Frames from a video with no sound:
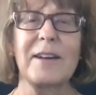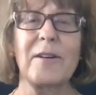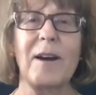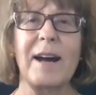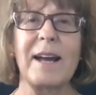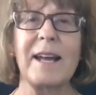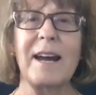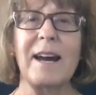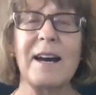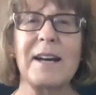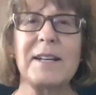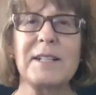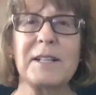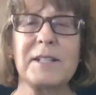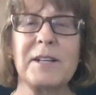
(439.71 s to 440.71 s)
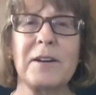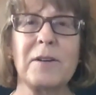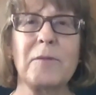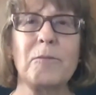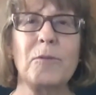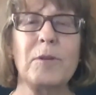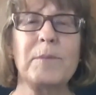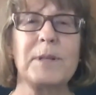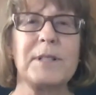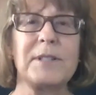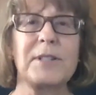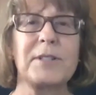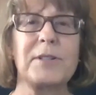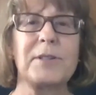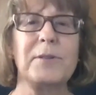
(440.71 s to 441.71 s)
So I hired a young
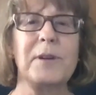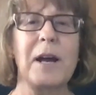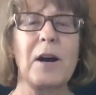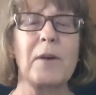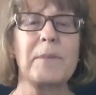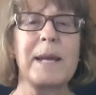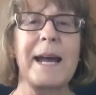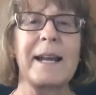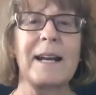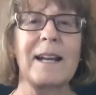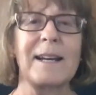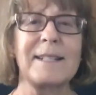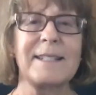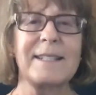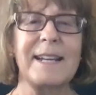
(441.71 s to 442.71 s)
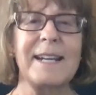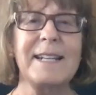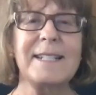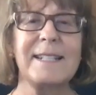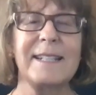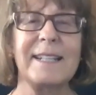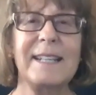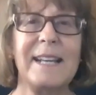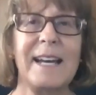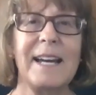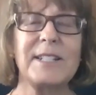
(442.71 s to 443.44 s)
woman to help me analyze data,